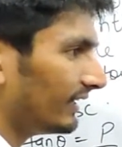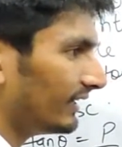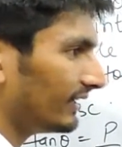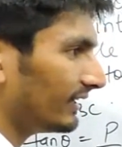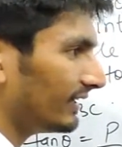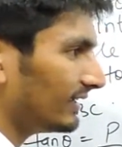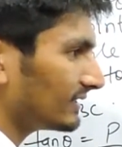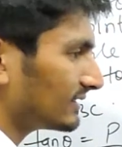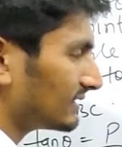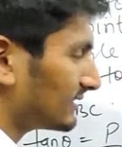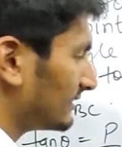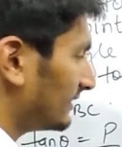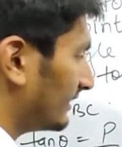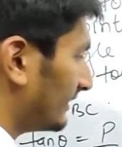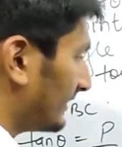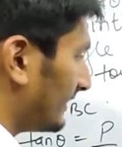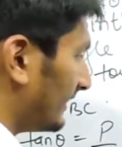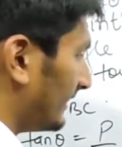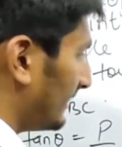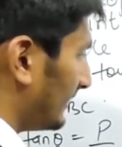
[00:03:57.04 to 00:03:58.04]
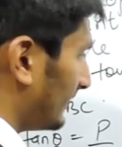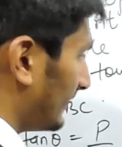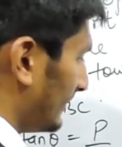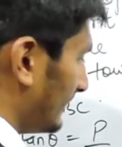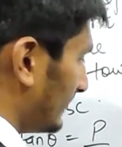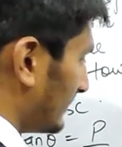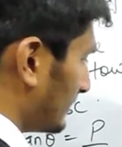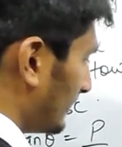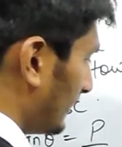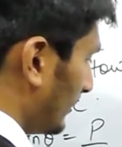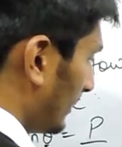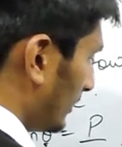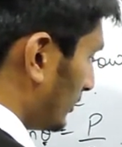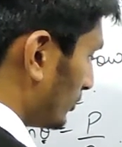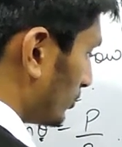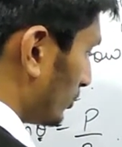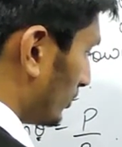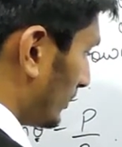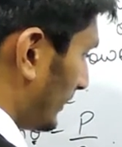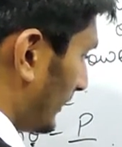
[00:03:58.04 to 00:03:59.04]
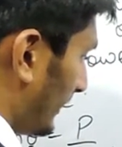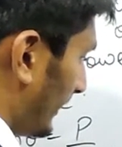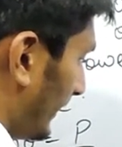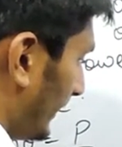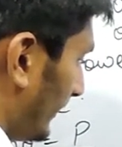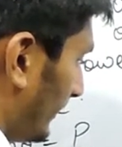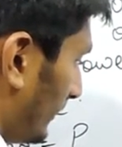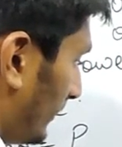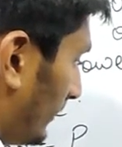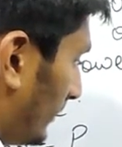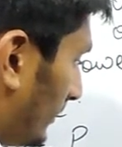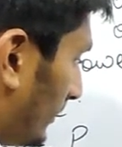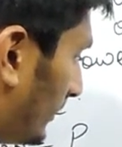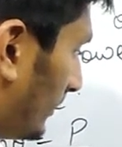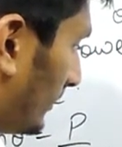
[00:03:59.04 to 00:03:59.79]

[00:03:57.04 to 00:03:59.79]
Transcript: here is thirty degrees, so tan